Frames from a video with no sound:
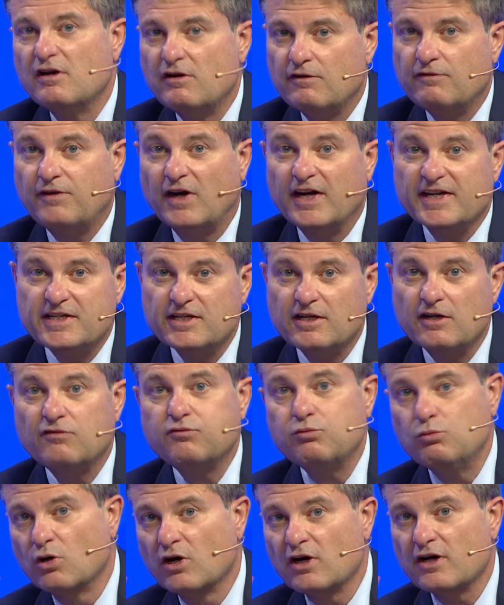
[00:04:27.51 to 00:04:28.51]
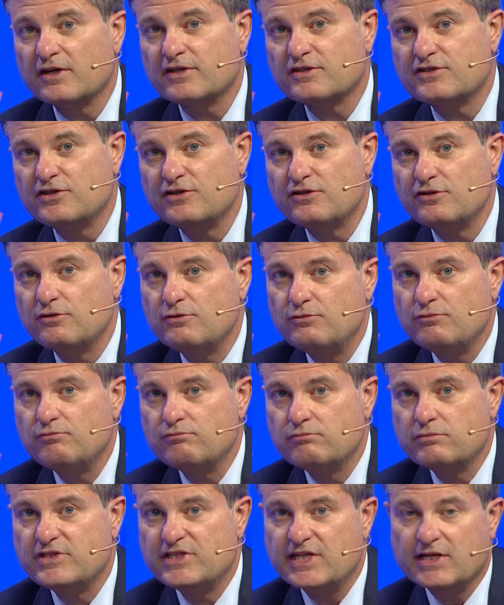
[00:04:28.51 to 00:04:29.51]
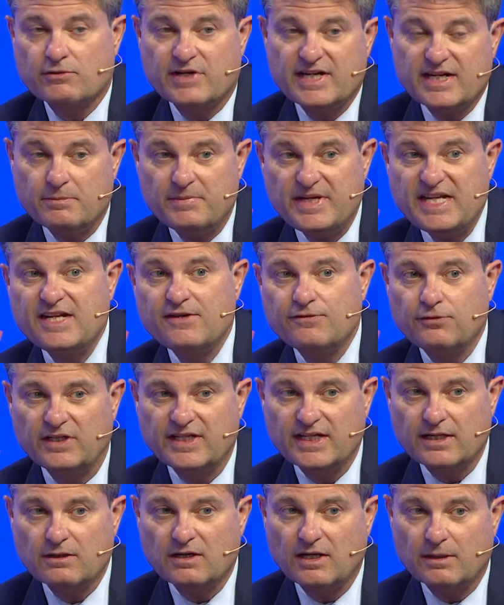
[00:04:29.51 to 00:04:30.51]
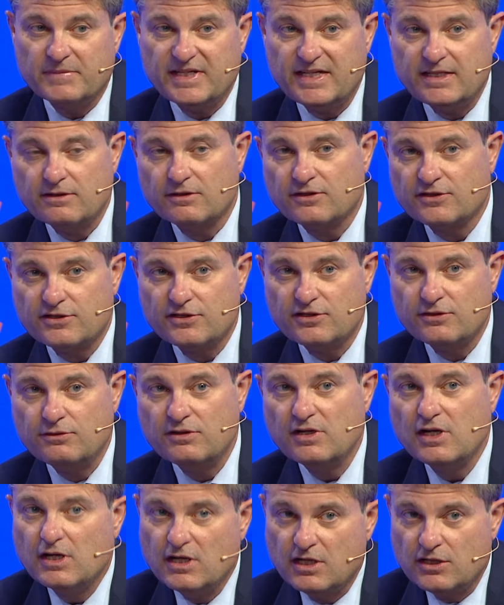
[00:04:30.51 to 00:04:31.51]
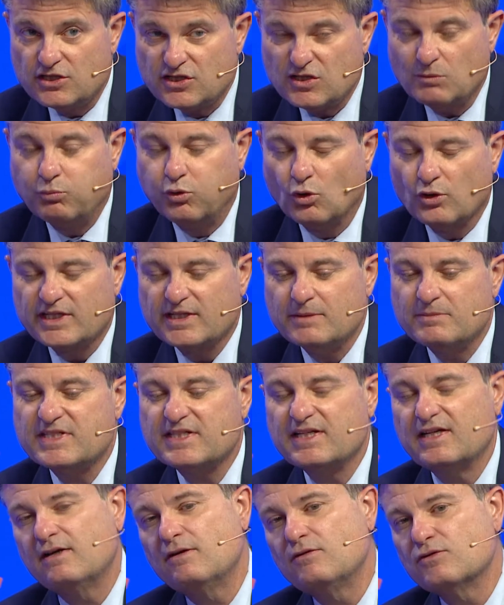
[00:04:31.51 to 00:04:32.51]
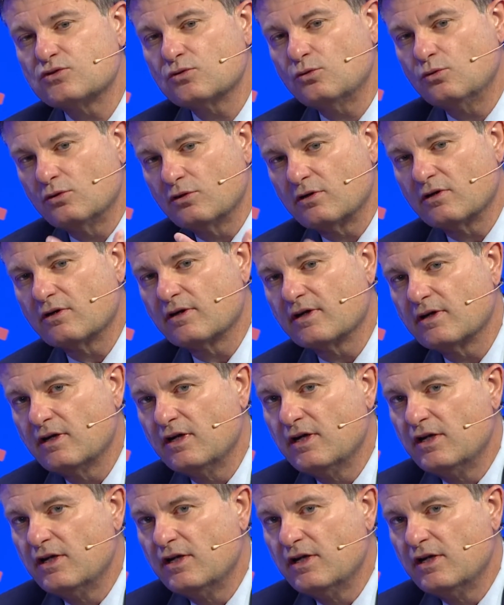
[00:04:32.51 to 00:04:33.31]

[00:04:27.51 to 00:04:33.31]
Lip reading: find enough work to generate a meaningful income, either to support themselves or